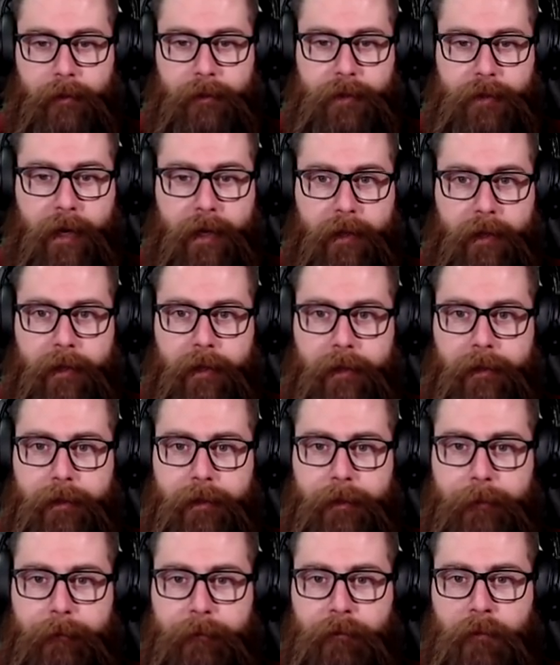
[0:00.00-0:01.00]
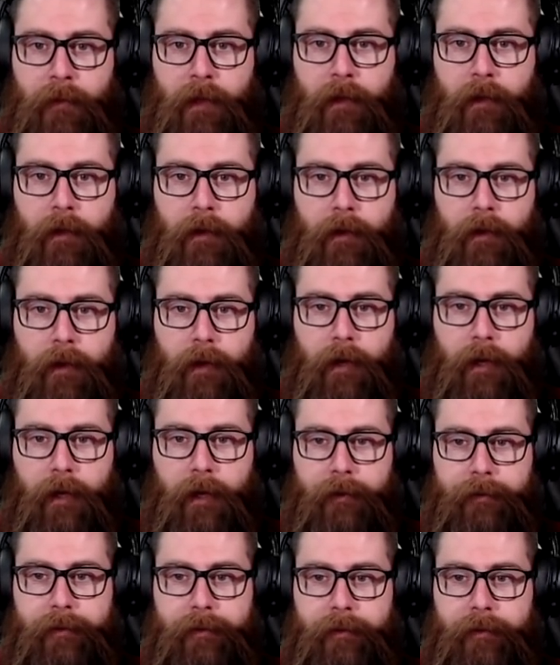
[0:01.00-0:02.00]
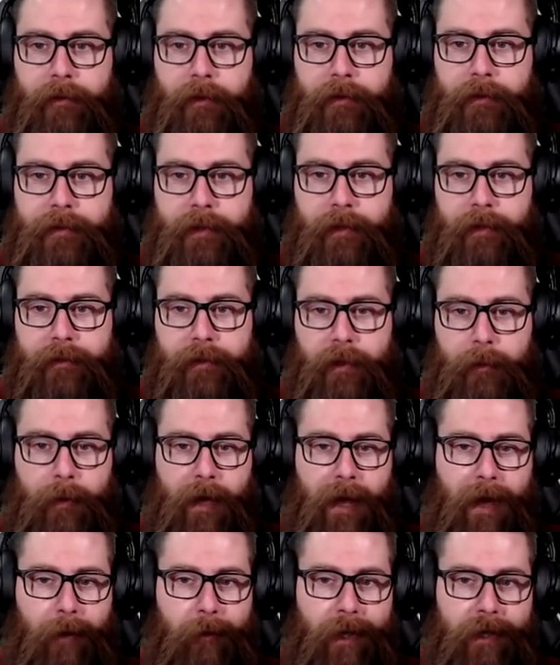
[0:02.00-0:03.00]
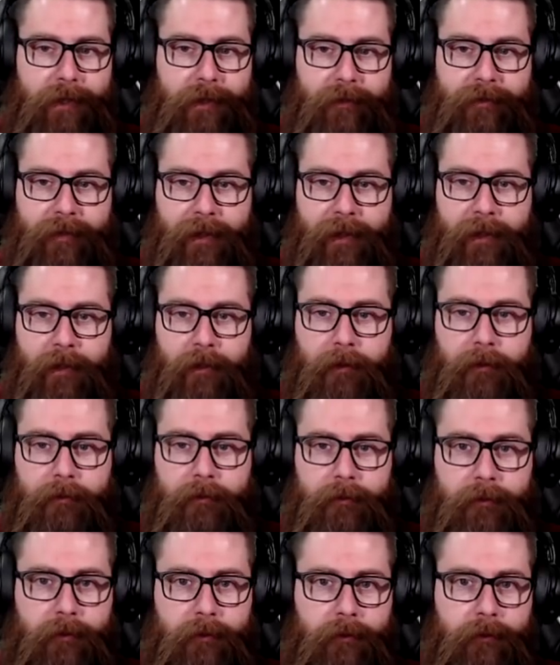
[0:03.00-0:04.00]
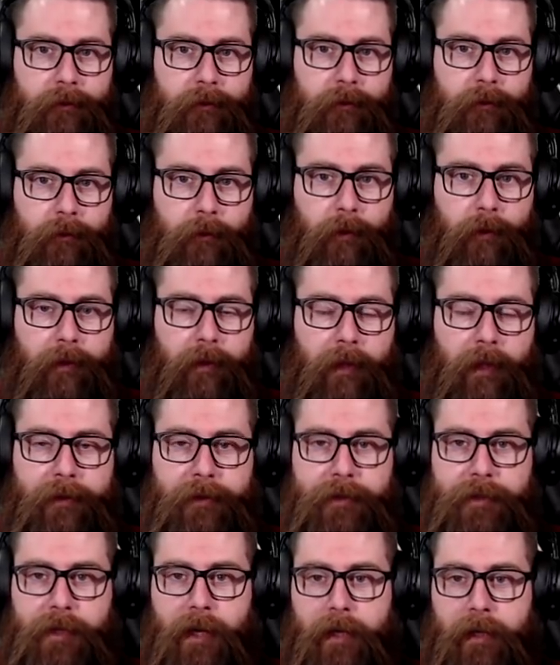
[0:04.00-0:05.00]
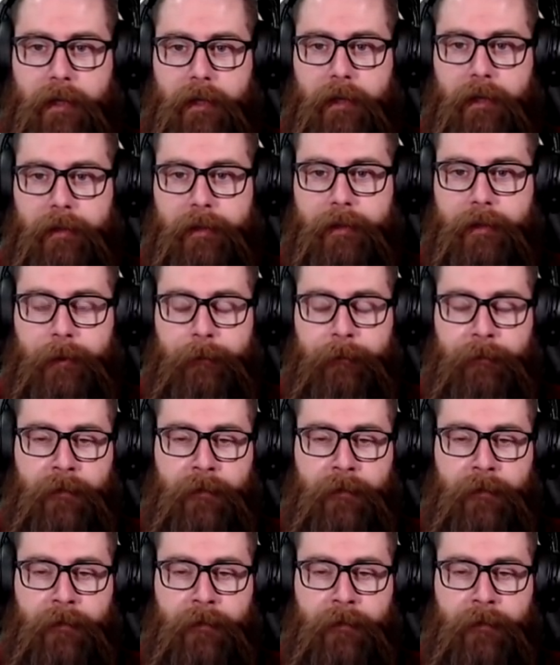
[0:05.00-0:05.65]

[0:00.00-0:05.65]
Dragon Killer. And Sinzar set us up a high magic Fina with lots of Dragon Killer.